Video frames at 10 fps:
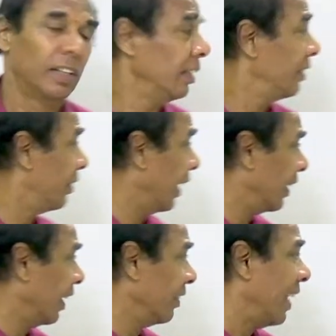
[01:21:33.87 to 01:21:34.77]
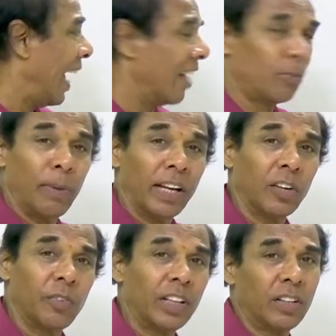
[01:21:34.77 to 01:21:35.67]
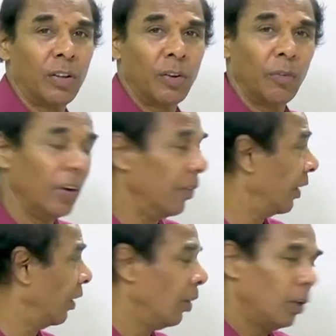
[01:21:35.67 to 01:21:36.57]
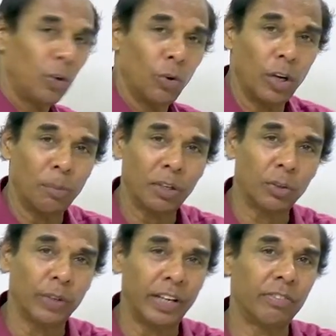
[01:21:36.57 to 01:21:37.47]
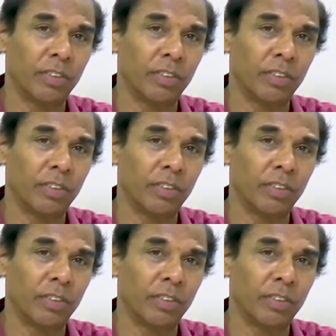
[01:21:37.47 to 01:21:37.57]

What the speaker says: Sentence has begun with V1. Rule number 2 is